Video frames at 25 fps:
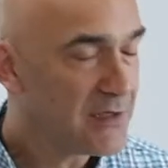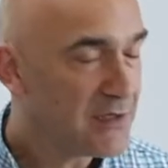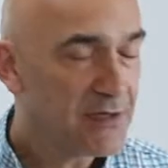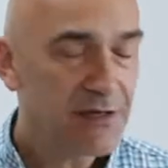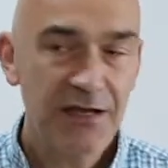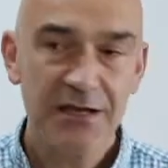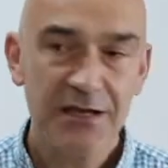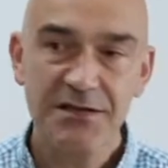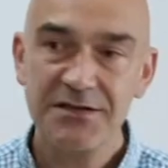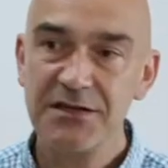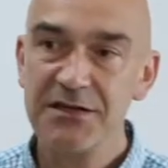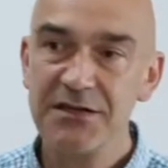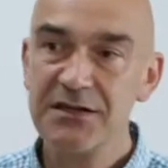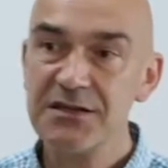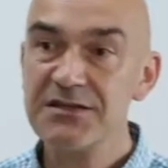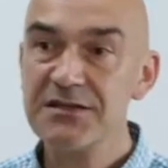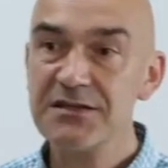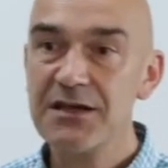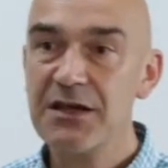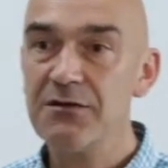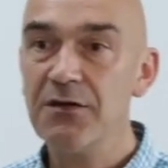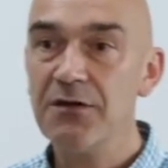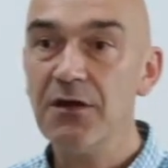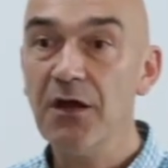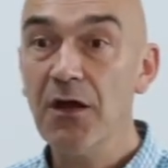in something
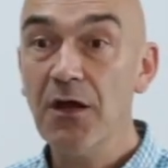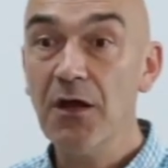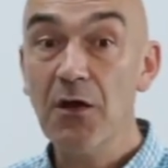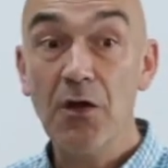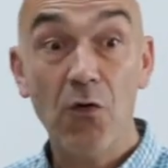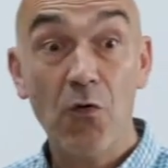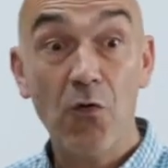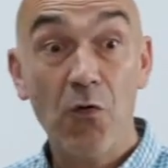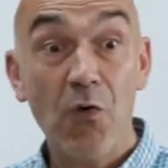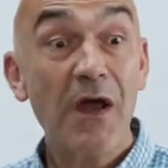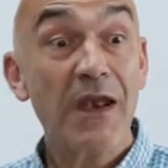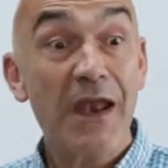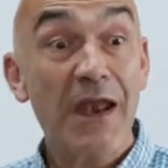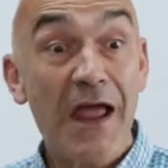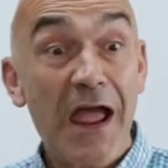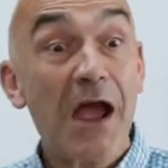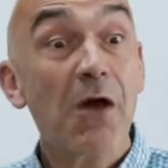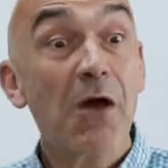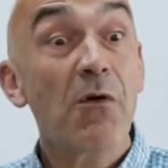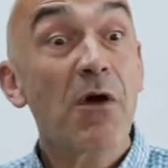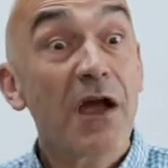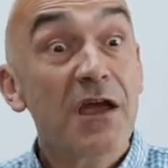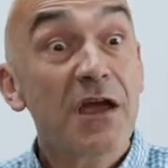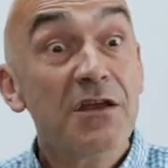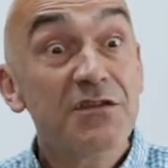out, quite how
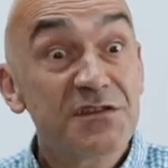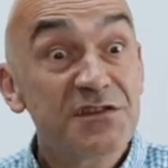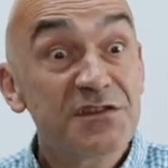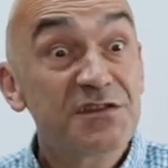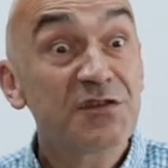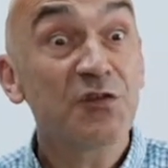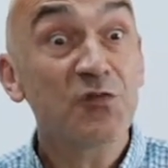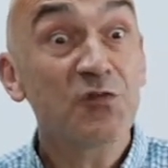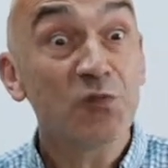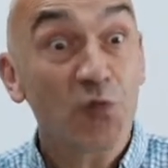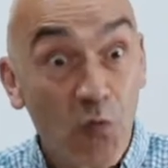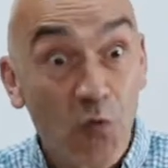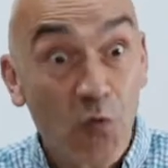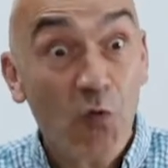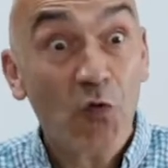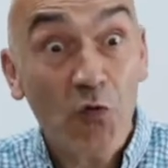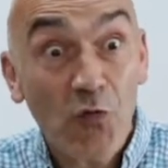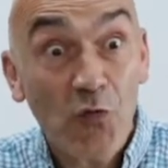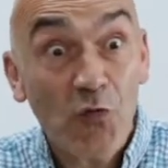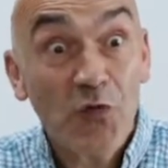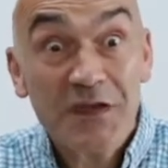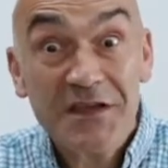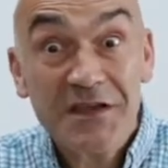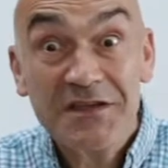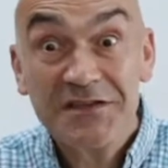I understood what all
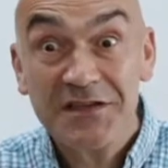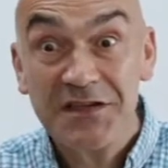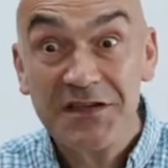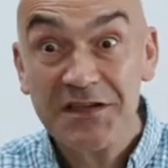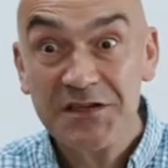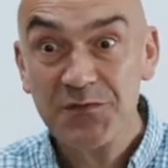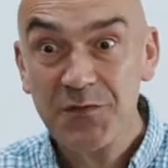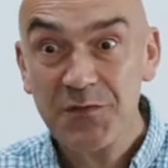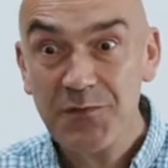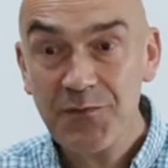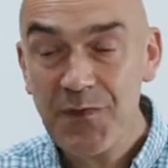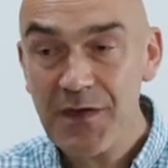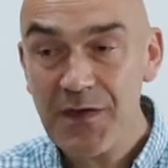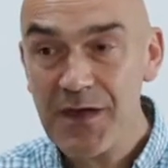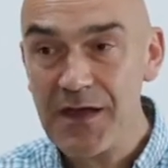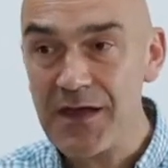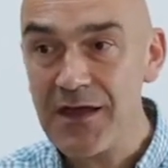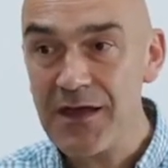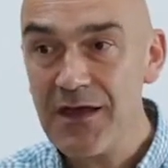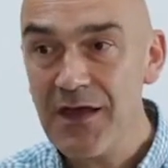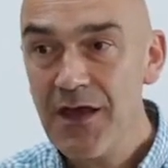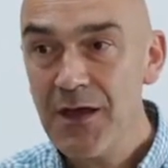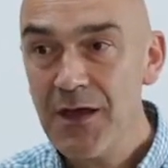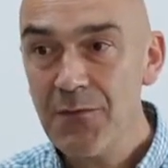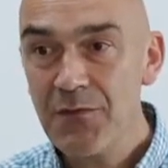these things would be.
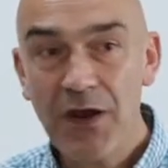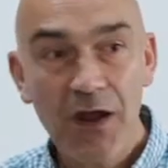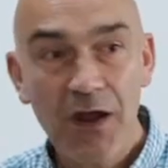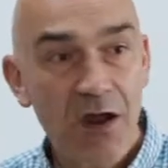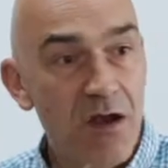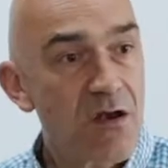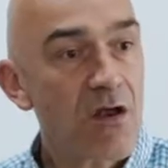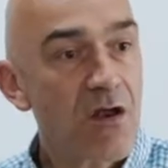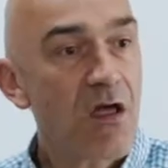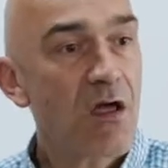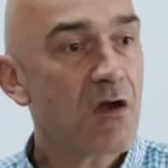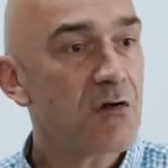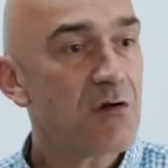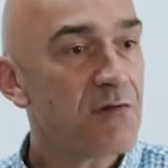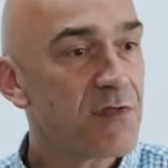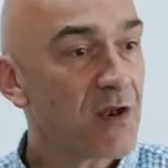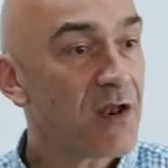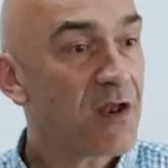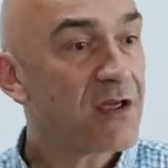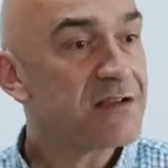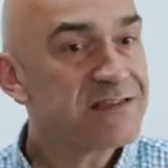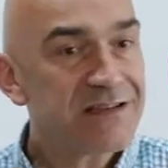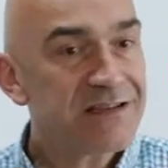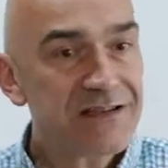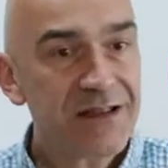But I know that I
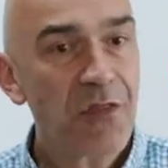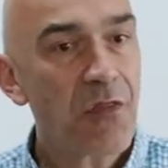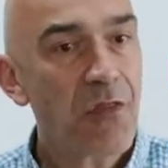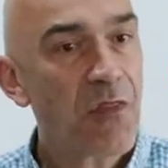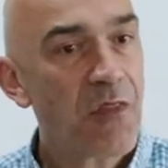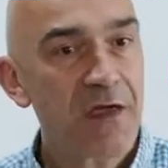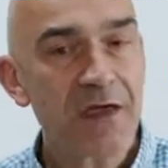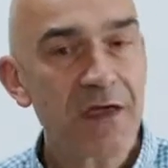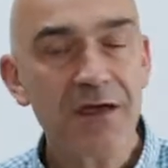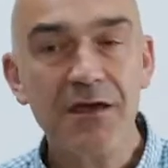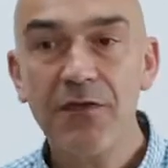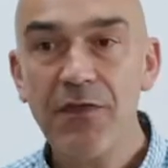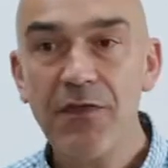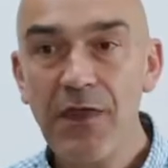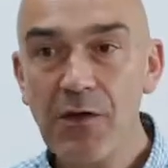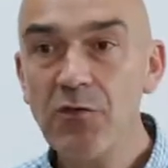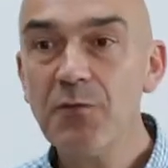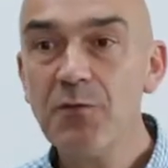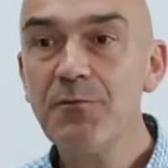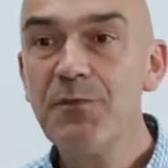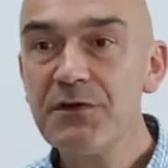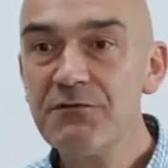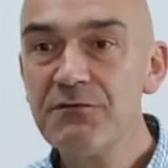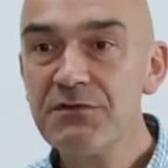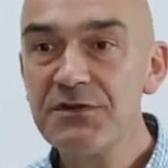didn't think there would
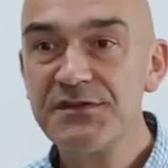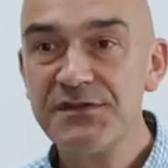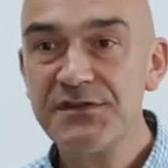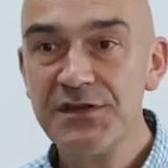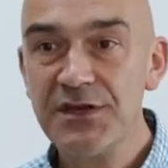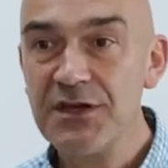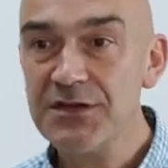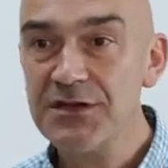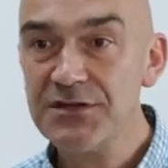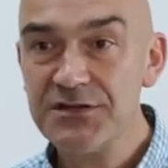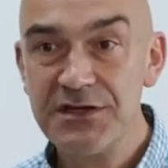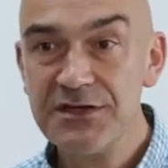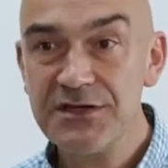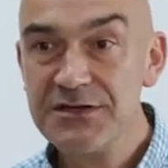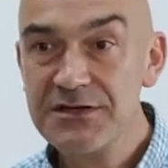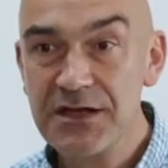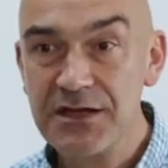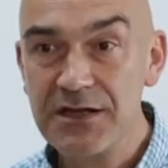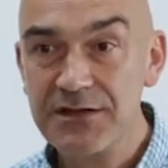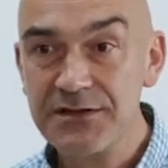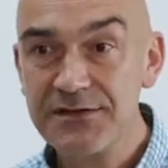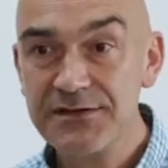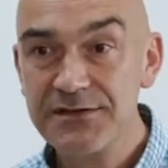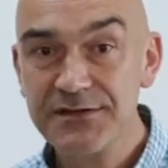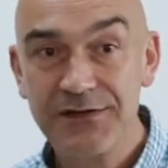be research in
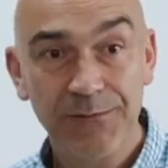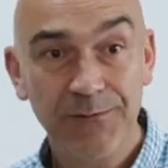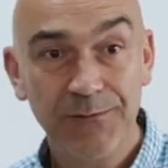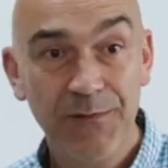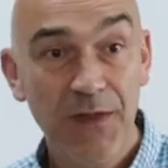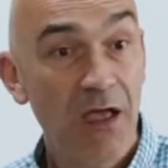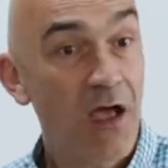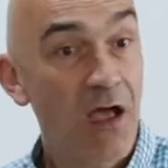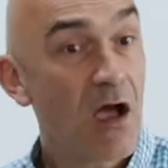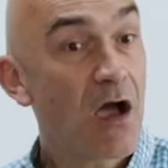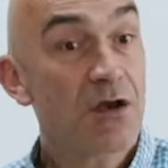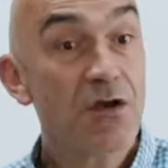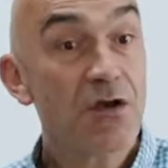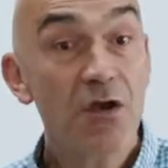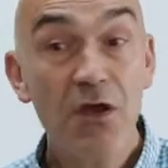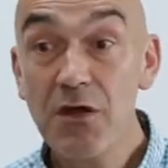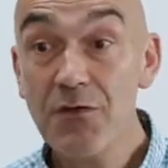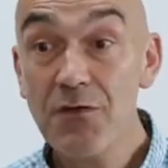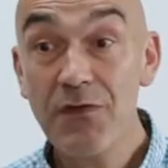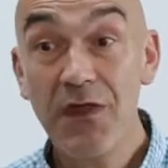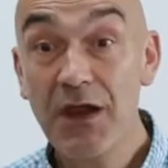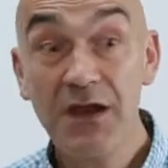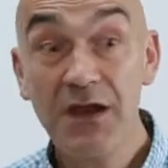dance. I know that I